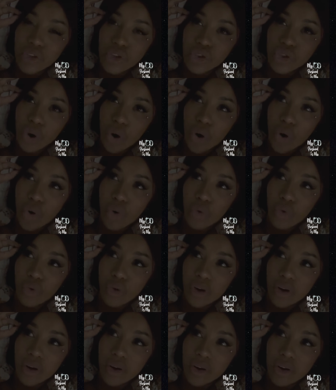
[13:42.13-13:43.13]

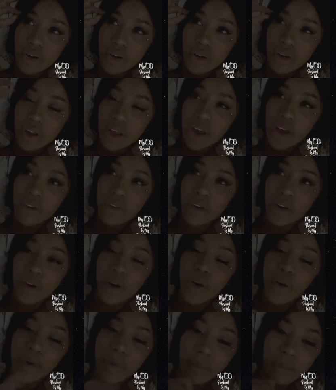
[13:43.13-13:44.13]
So,
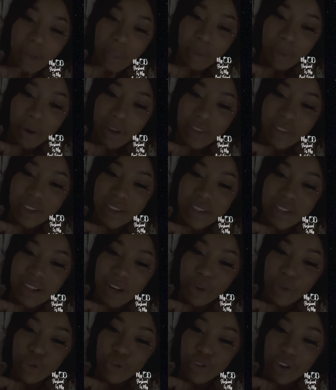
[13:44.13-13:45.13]
by the way, this
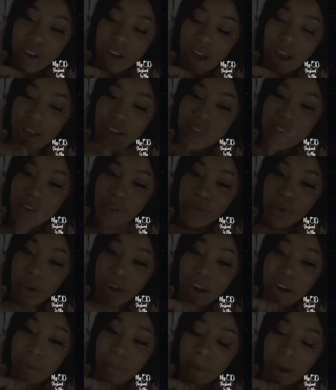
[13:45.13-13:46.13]
is a little trick, guys. If
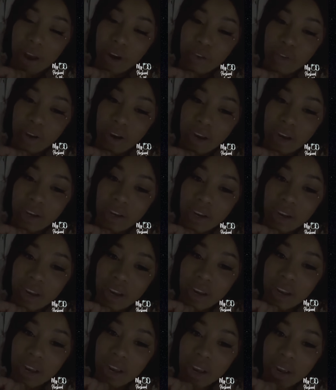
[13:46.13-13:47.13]
you get a migraine,
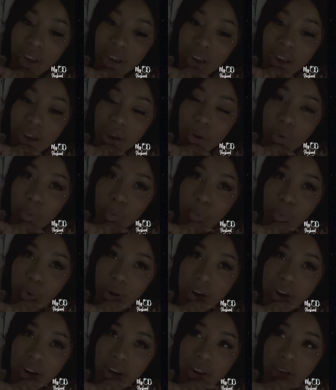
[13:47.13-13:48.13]

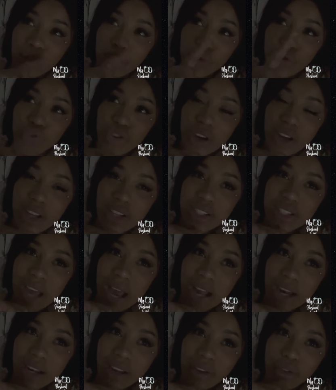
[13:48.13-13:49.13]
if you drink
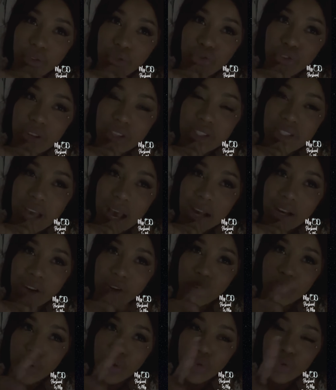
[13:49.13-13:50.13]

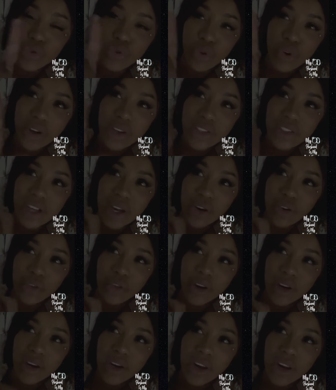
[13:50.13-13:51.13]
Tylenols or
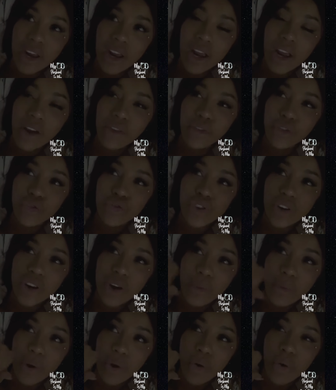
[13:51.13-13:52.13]
Excedrin, if you
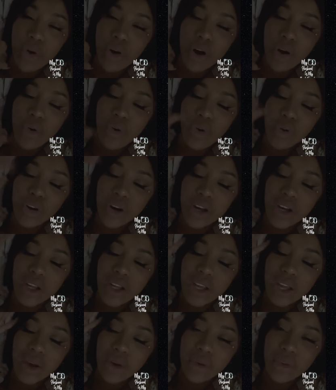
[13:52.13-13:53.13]
drink it with
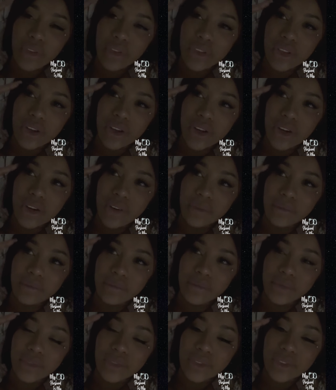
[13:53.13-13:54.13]
Coca-Cola,
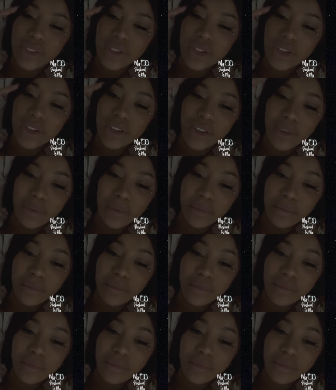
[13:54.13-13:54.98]
the